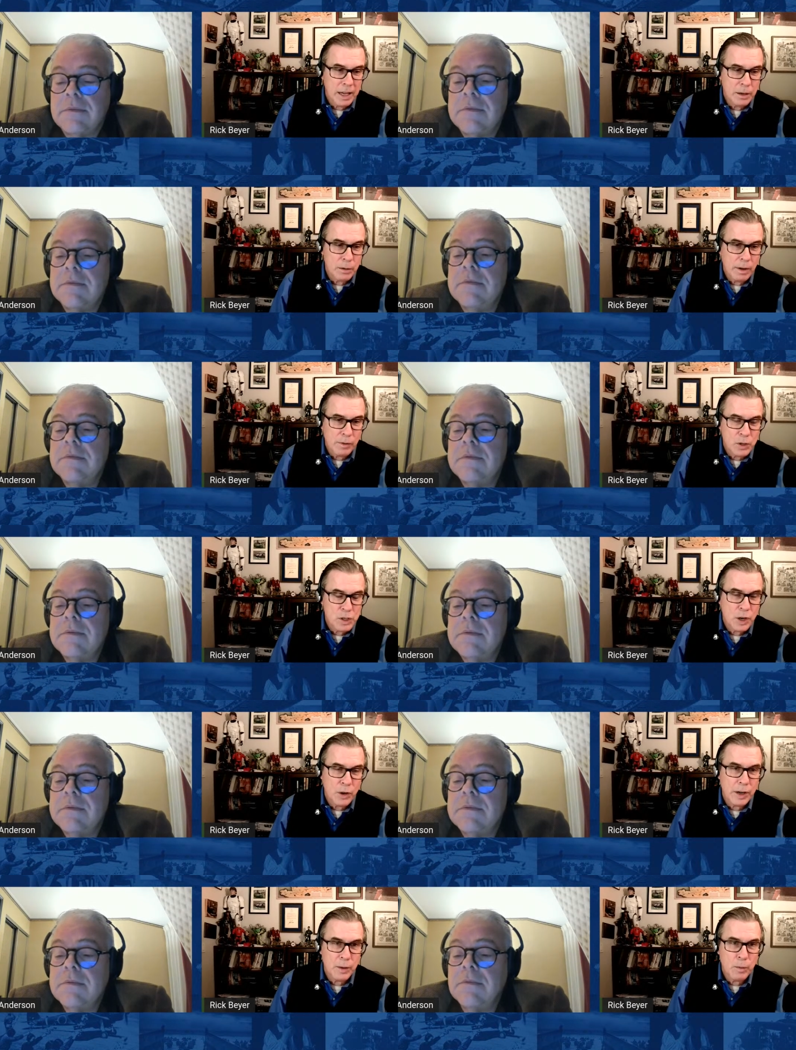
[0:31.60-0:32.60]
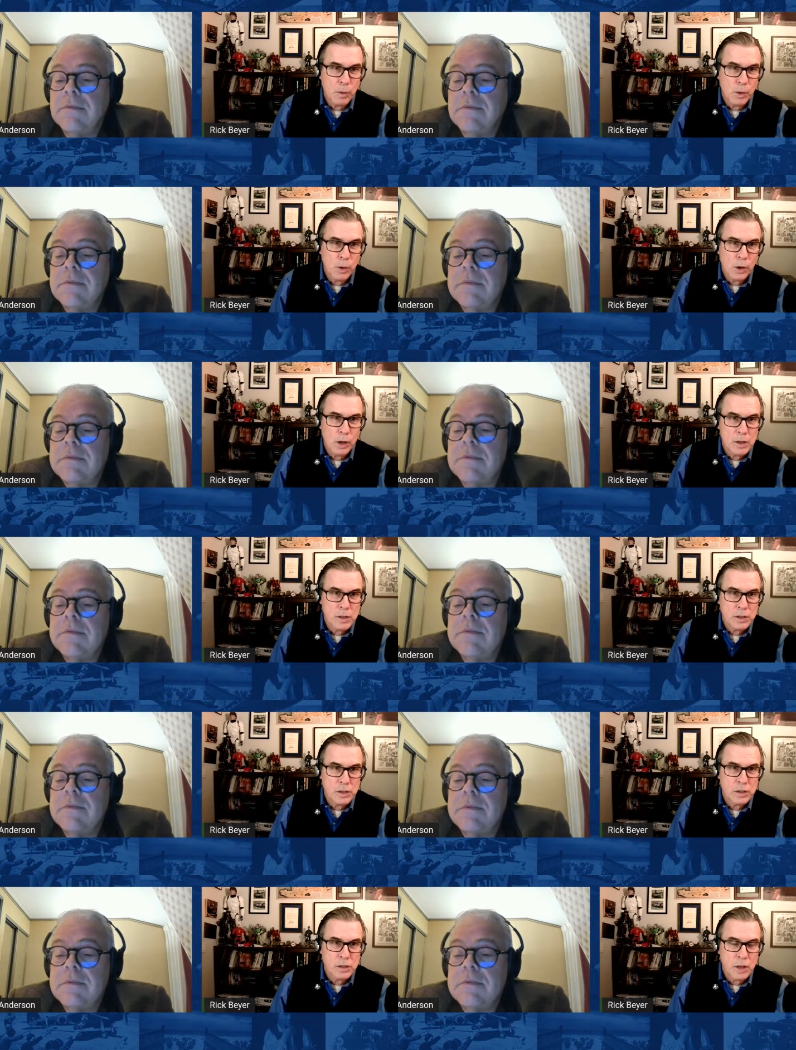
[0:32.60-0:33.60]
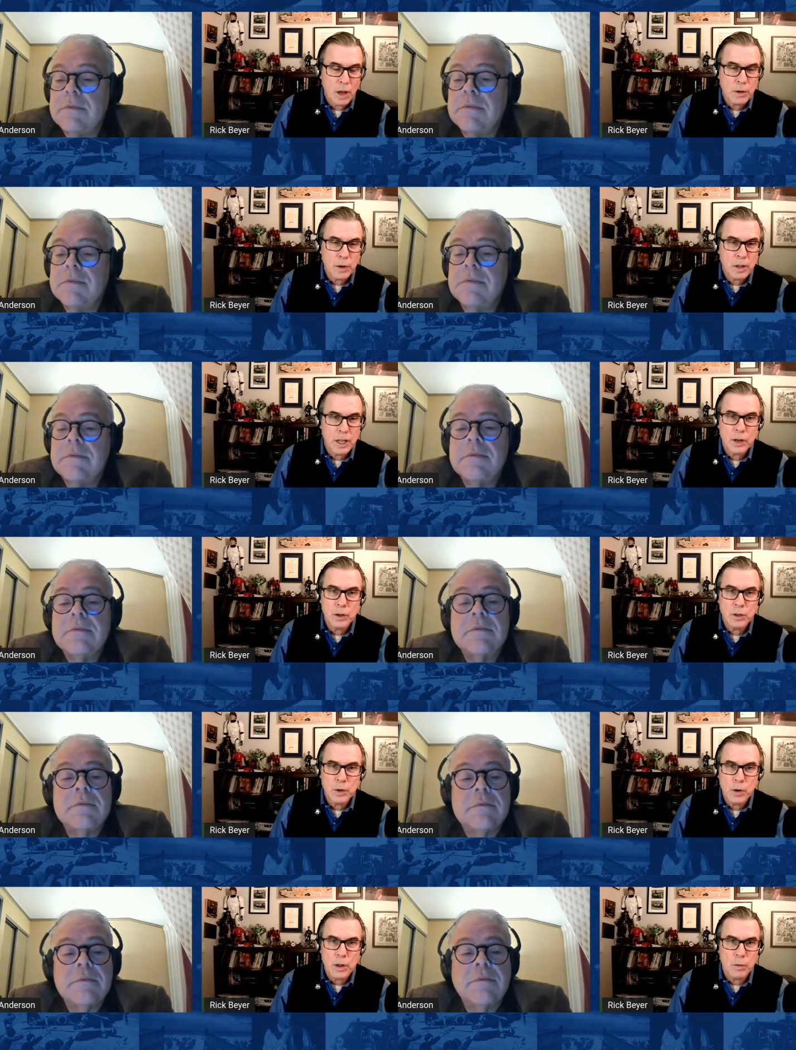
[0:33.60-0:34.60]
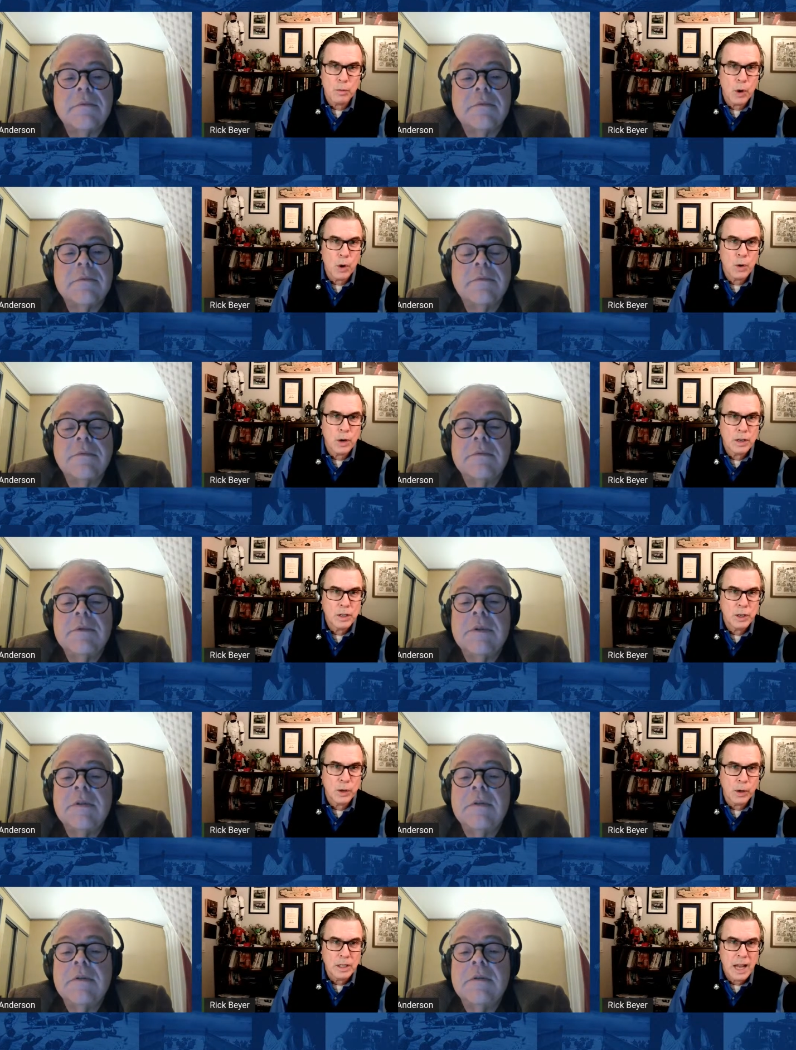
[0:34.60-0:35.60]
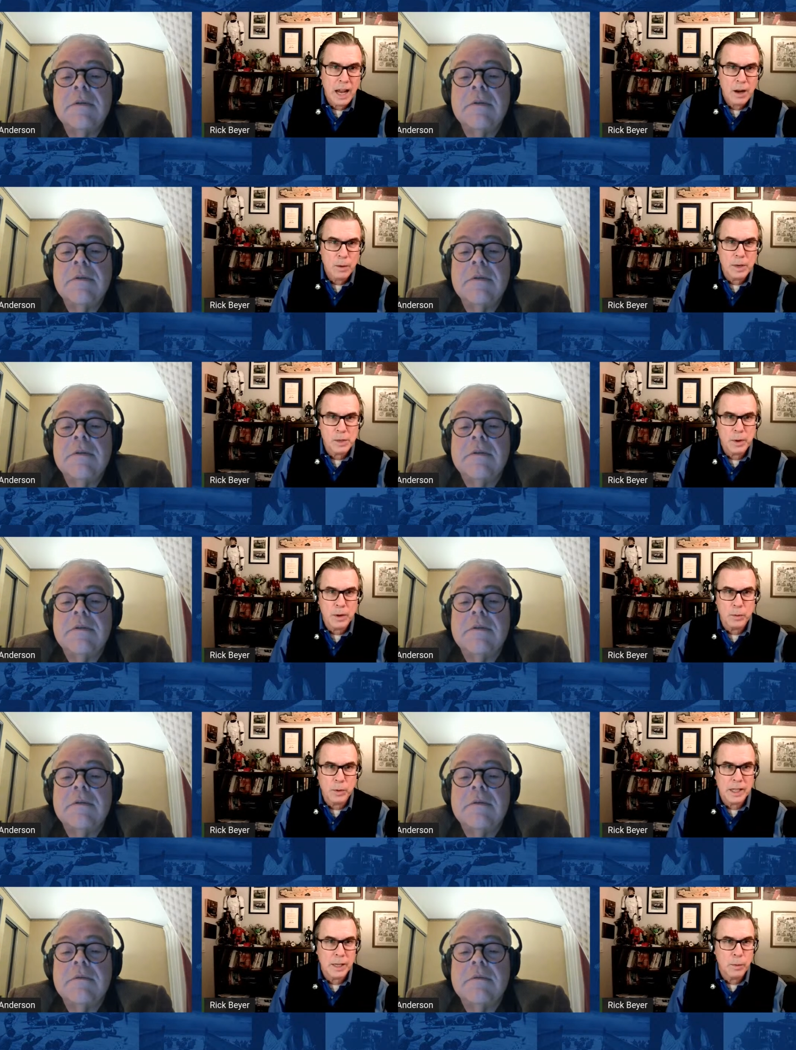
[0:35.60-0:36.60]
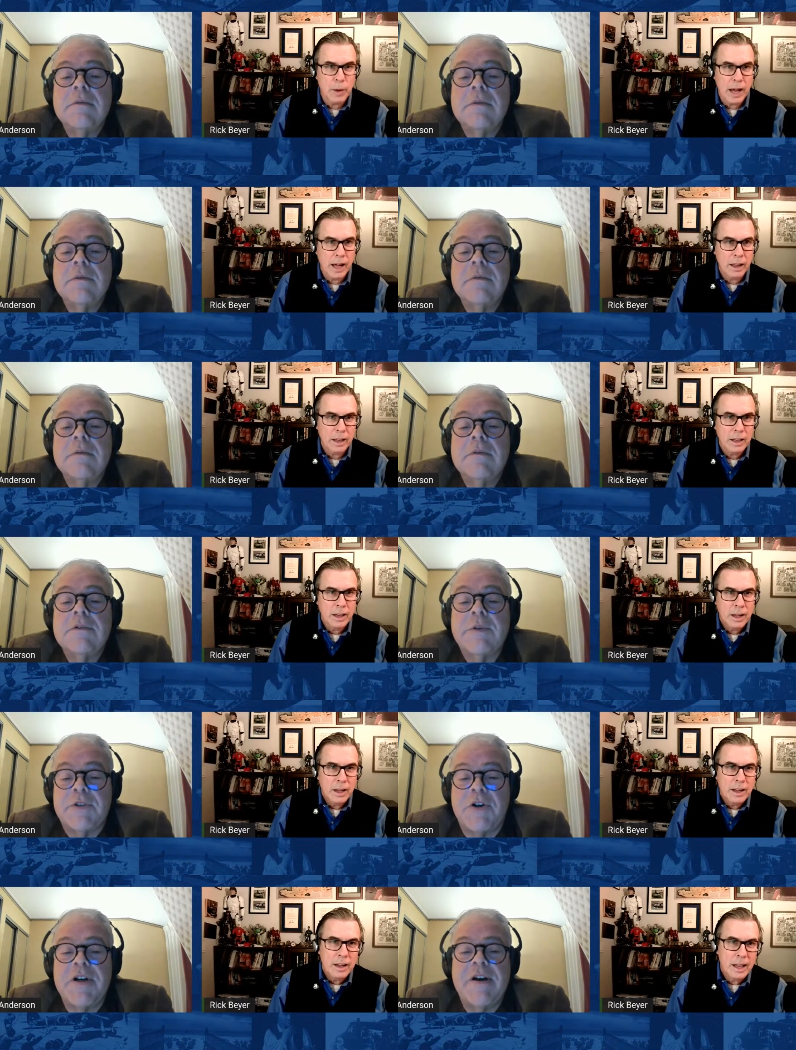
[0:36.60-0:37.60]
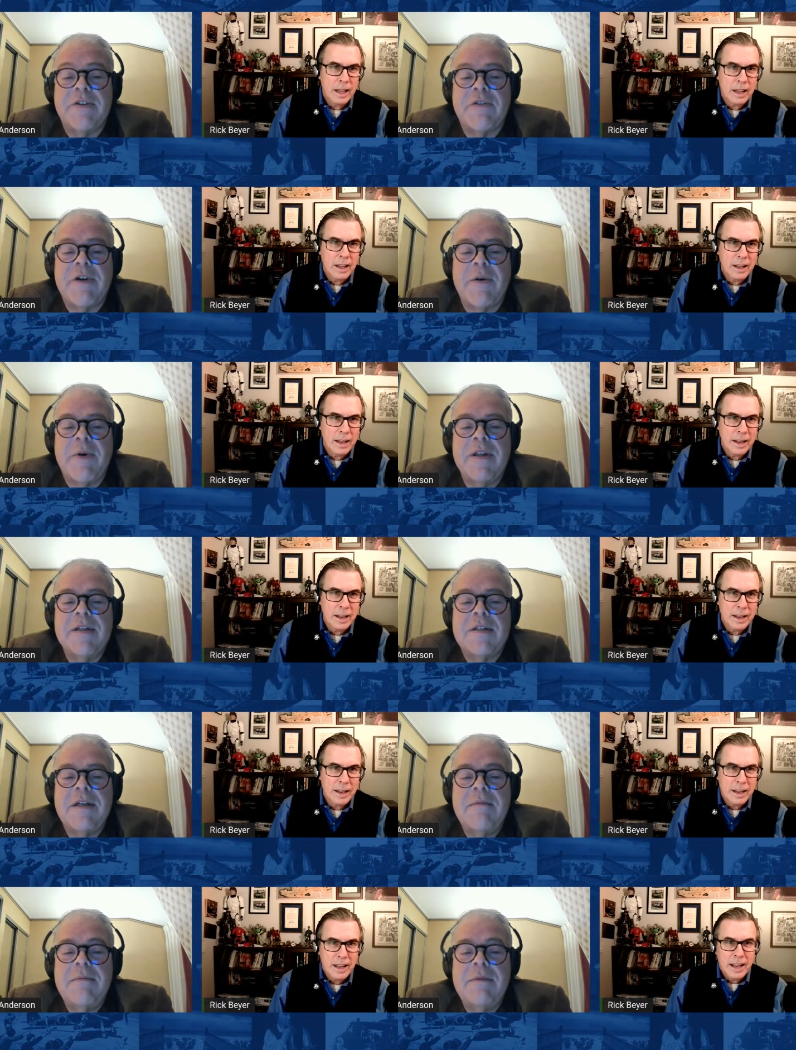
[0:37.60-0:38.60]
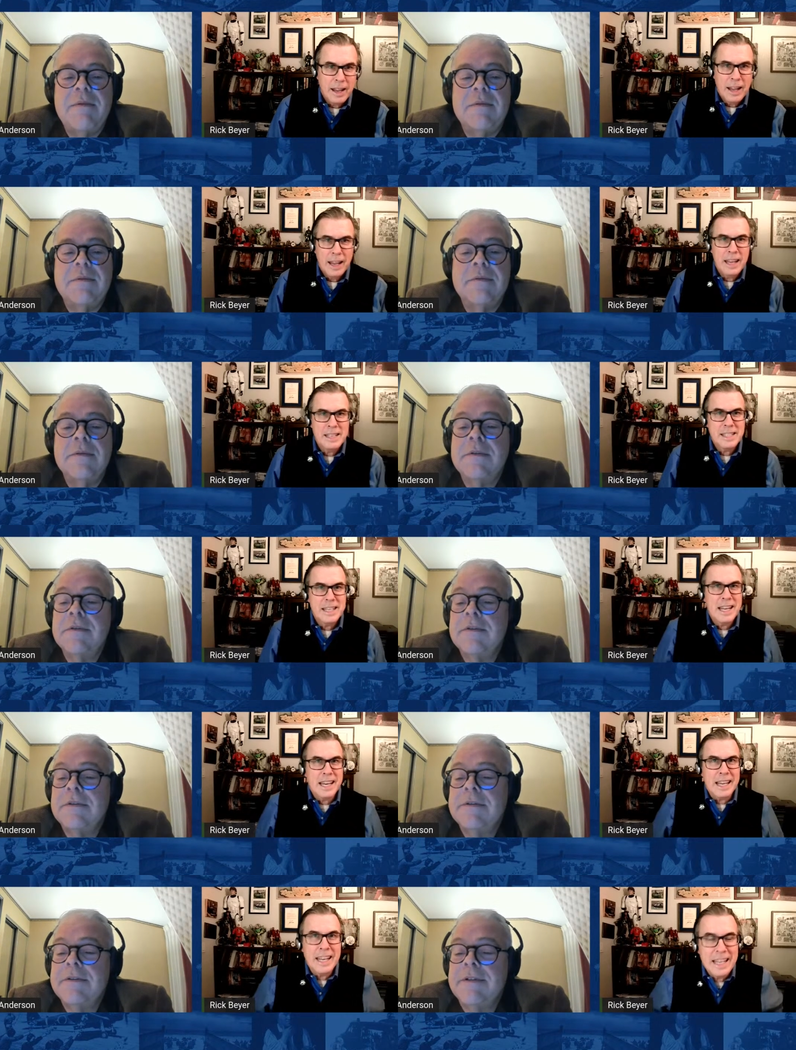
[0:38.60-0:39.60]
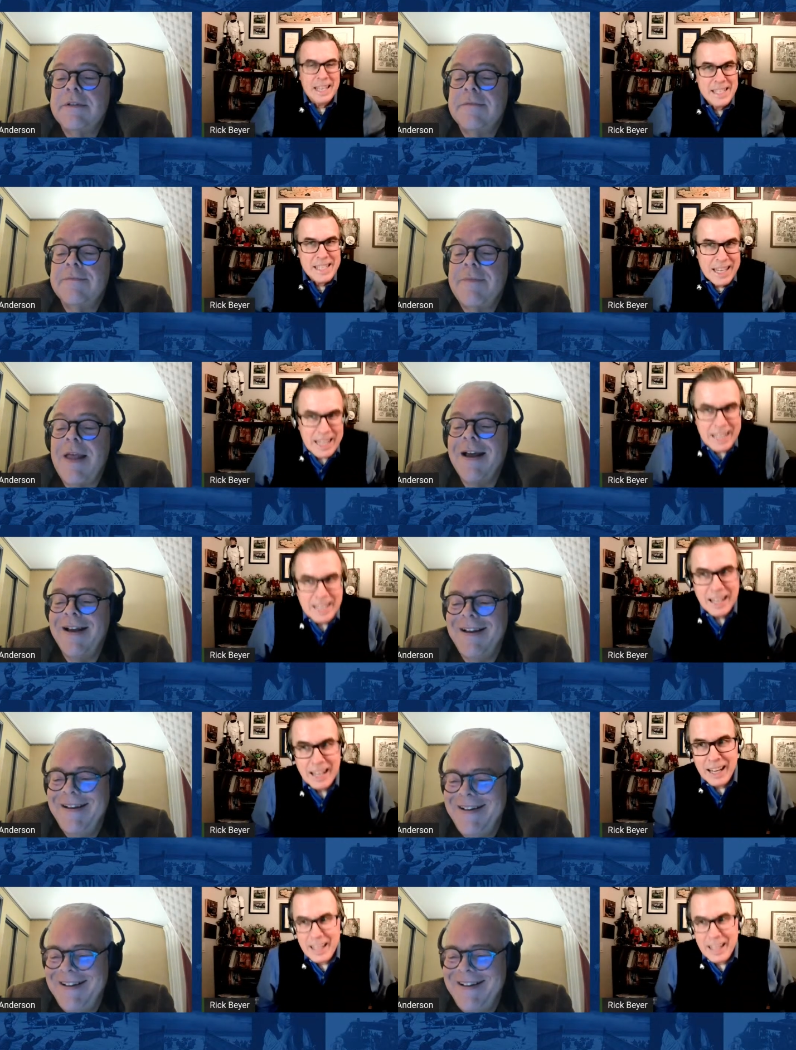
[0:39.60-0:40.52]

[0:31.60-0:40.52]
Speaker 1: Revolutionary War Southern Theater tour, the road to Yorktown, which went really well.
Speaker 2: So it turned out the right way this time.
Speaker 1: It did. It did. uh,